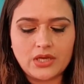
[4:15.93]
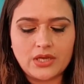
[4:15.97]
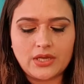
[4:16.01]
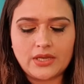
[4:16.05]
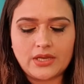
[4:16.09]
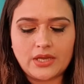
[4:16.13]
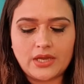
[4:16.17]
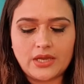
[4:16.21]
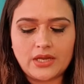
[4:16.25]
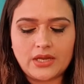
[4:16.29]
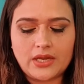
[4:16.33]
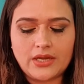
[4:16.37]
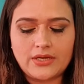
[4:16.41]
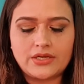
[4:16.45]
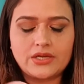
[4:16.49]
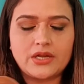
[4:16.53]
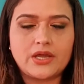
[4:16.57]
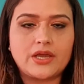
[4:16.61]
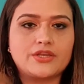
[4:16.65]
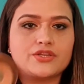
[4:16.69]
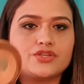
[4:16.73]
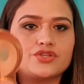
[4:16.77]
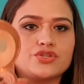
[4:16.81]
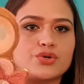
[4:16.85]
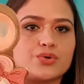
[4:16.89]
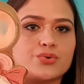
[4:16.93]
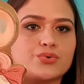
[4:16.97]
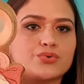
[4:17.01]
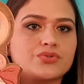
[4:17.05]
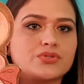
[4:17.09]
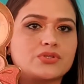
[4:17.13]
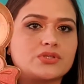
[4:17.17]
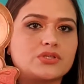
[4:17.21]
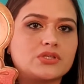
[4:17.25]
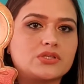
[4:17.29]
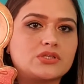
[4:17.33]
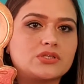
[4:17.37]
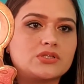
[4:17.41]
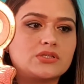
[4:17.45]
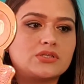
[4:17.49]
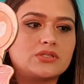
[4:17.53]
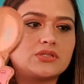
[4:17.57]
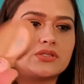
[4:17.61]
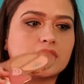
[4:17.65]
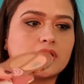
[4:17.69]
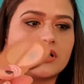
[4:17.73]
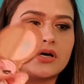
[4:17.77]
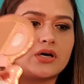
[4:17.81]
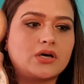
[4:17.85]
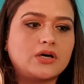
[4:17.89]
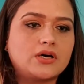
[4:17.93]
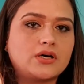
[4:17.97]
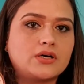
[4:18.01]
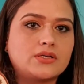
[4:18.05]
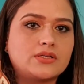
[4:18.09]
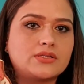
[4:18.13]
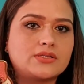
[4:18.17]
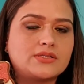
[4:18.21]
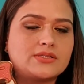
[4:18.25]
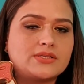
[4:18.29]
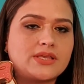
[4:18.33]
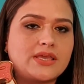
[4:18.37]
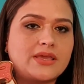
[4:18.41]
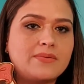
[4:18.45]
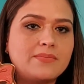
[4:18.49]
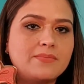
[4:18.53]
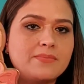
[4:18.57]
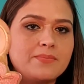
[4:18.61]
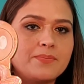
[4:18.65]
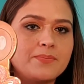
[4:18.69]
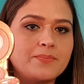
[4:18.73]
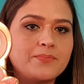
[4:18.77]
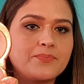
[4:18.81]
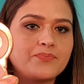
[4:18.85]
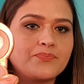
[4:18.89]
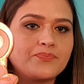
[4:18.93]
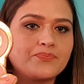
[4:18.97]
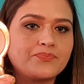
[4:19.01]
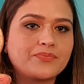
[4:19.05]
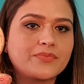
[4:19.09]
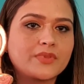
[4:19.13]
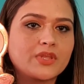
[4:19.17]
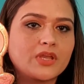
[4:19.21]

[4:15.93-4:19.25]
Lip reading: and highlighter I chose this same